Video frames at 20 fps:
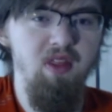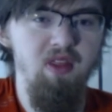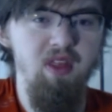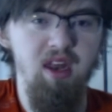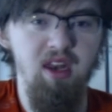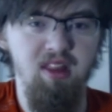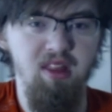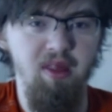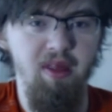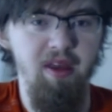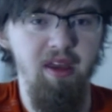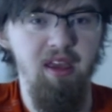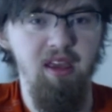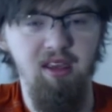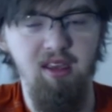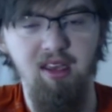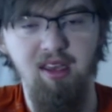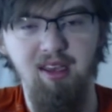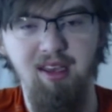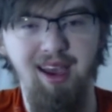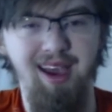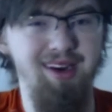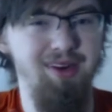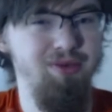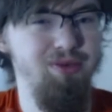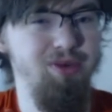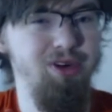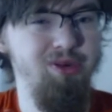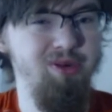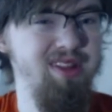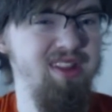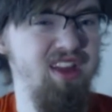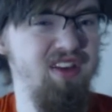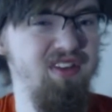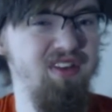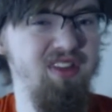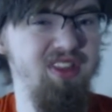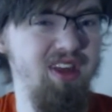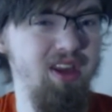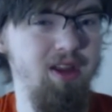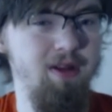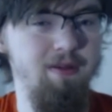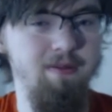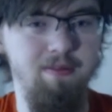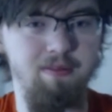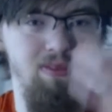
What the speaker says: then it's like it kind of ruins everything.